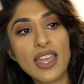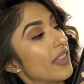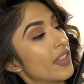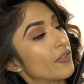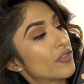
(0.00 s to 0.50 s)

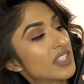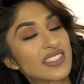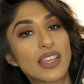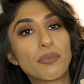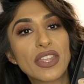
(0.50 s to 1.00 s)
And they've
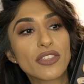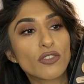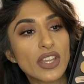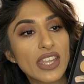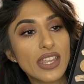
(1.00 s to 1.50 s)
obviously sent me
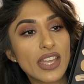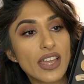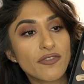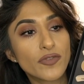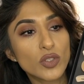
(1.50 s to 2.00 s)
3
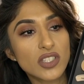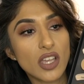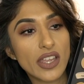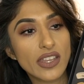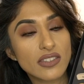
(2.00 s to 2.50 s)

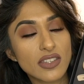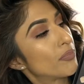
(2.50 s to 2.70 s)
full-size